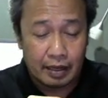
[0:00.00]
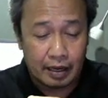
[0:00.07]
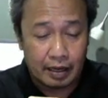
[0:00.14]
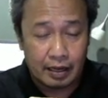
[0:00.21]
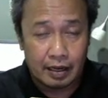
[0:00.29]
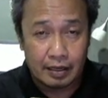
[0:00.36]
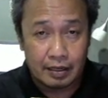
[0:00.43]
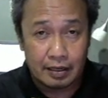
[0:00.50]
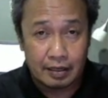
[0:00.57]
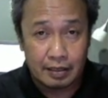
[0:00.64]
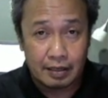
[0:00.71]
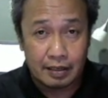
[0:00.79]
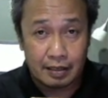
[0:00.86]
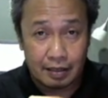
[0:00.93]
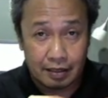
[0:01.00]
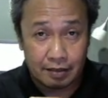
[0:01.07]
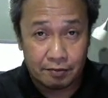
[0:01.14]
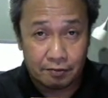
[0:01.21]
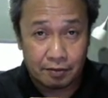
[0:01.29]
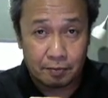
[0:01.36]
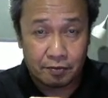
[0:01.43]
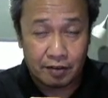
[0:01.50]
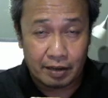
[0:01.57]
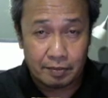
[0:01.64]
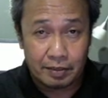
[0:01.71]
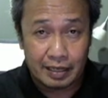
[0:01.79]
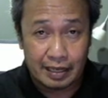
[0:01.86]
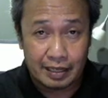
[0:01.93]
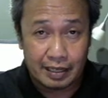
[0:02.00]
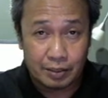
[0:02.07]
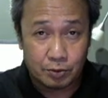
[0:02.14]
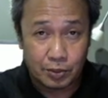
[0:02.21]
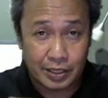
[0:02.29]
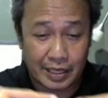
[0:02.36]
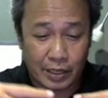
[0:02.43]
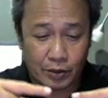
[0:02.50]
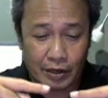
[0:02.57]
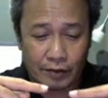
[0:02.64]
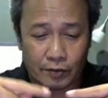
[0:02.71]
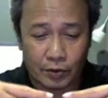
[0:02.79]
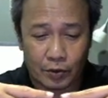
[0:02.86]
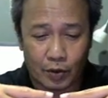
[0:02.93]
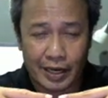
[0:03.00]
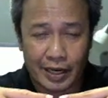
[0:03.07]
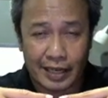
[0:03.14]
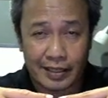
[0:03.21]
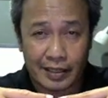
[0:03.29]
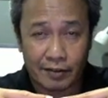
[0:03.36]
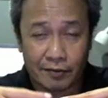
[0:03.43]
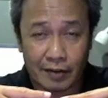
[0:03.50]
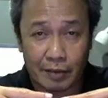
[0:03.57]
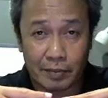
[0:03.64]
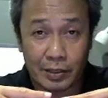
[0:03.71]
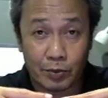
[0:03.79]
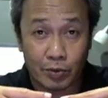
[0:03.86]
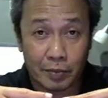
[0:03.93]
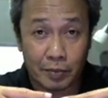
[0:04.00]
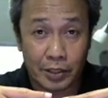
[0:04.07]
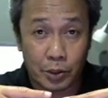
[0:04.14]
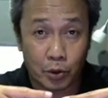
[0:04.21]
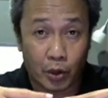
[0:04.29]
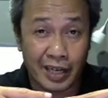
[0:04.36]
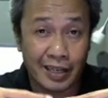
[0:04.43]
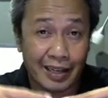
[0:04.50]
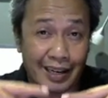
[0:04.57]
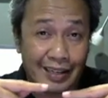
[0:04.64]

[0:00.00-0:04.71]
the fragment, and then towards the end you have the Okazaki fragments will be joined,